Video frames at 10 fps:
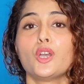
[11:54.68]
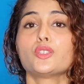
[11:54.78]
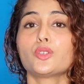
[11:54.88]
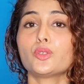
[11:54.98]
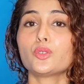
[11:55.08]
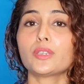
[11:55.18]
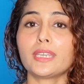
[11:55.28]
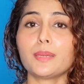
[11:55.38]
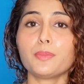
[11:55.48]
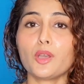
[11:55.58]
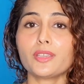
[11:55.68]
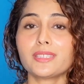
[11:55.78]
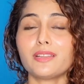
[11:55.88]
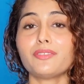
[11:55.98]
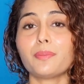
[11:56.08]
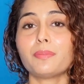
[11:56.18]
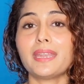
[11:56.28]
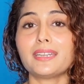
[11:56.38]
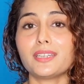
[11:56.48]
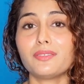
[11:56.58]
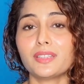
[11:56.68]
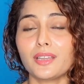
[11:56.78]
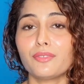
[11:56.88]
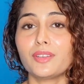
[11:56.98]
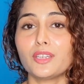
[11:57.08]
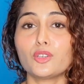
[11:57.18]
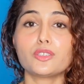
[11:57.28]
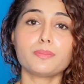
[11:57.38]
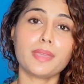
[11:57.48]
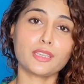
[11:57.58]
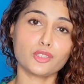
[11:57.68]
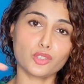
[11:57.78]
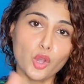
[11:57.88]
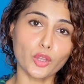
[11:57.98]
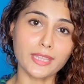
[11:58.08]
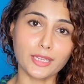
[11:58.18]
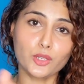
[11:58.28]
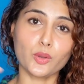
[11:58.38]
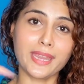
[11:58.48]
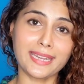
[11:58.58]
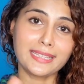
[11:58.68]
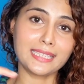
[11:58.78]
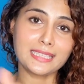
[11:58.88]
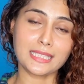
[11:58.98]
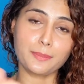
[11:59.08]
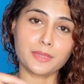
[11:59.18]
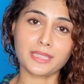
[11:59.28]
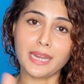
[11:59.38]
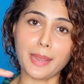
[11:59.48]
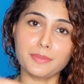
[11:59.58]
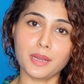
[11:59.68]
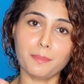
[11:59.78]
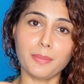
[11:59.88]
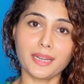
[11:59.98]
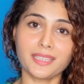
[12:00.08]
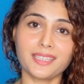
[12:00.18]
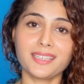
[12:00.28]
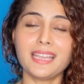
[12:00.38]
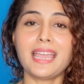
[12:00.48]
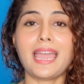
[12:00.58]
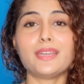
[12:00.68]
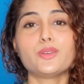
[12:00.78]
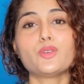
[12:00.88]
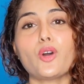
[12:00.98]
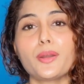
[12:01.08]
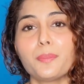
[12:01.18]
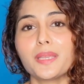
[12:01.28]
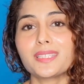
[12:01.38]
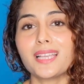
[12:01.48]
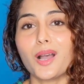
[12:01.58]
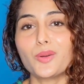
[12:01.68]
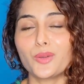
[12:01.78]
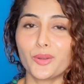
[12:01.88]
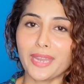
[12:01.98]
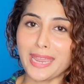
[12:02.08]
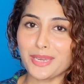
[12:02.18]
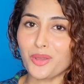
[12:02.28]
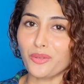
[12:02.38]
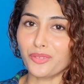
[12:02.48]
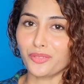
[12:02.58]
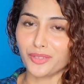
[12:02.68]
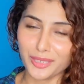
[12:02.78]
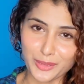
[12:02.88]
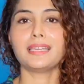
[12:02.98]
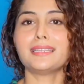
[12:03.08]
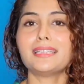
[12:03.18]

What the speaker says: So to keep yourself updated with our videos, make sure that you hit the subscribe button and do not miss out on any of our videos.